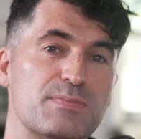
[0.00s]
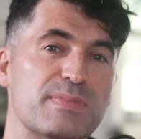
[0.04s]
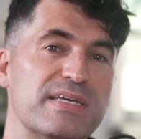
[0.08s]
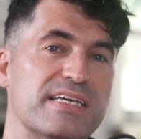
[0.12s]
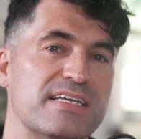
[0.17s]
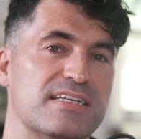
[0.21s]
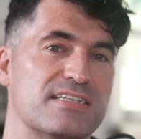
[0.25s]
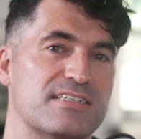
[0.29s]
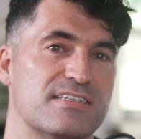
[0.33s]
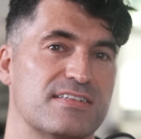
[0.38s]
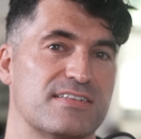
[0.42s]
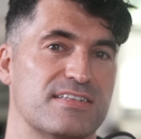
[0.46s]

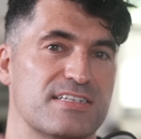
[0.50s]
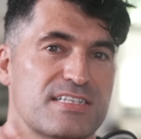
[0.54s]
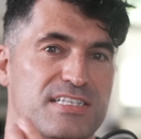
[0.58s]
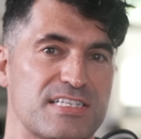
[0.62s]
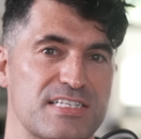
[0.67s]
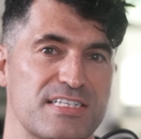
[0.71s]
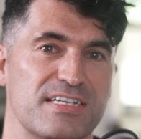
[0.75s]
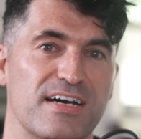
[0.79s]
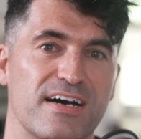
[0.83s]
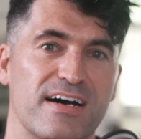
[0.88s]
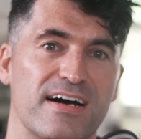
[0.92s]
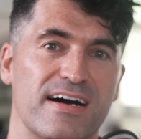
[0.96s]
means that the
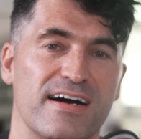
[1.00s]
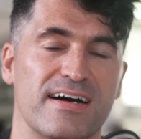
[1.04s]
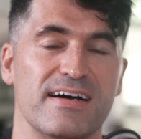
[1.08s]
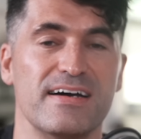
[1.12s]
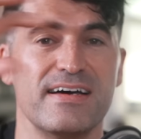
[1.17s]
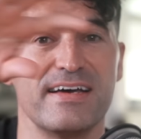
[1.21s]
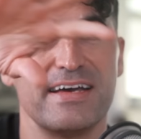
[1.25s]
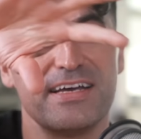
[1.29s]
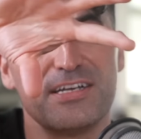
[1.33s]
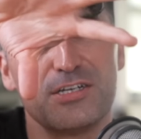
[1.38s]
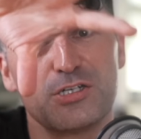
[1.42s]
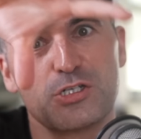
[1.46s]
star,
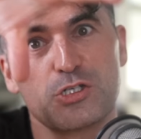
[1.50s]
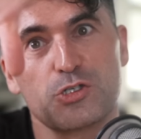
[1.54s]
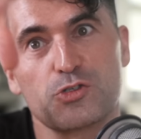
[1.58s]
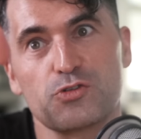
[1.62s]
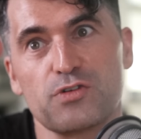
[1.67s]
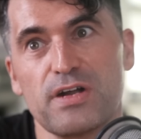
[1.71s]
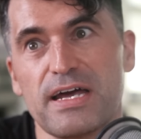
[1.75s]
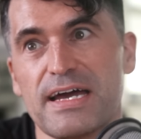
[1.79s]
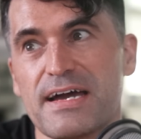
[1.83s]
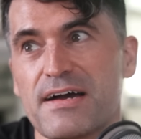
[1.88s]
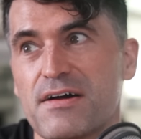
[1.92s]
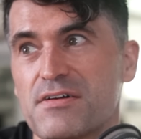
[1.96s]

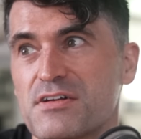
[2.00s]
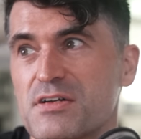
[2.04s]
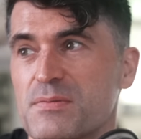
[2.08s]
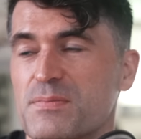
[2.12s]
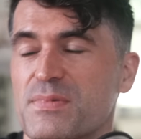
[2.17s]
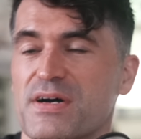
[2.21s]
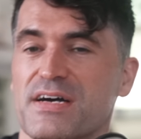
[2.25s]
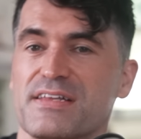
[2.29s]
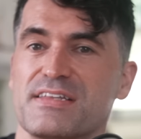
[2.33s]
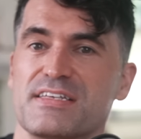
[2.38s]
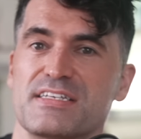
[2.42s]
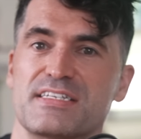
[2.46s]
enshrouded
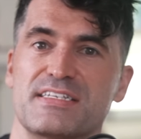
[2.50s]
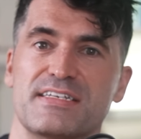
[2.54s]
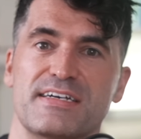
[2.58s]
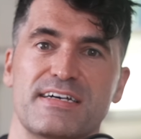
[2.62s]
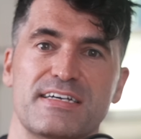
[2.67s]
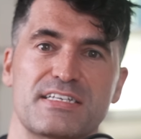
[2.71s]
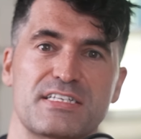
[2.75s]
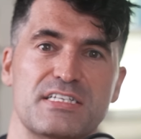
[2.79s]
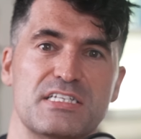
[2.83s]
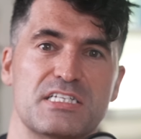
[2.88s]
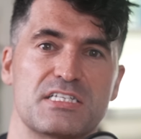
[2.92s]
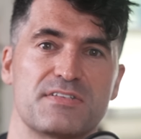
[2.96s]
by this
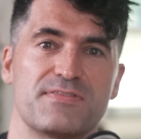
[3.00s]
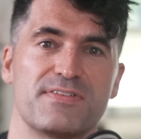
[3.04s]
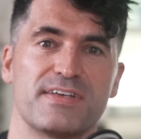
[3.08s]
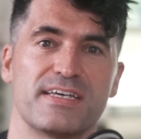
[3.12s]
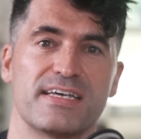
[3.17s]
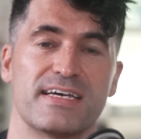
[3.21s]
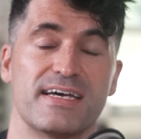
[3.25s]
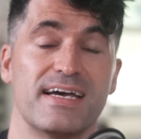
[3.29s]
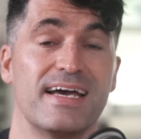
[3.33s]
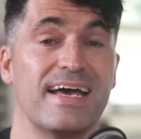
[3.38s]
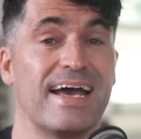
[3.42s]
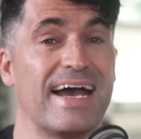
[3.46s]
Dyson
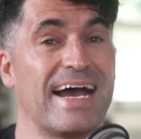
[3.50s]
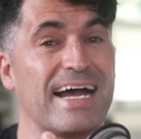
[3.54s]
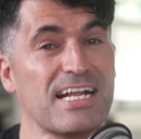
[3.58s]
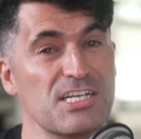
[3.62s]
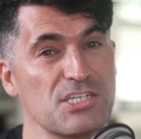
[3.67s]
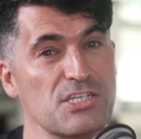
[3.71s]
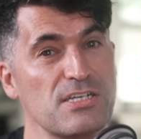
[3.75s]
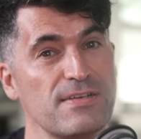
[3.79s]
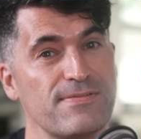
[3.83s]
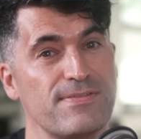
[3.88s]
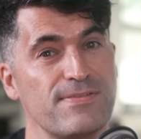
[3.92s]
sphere, actually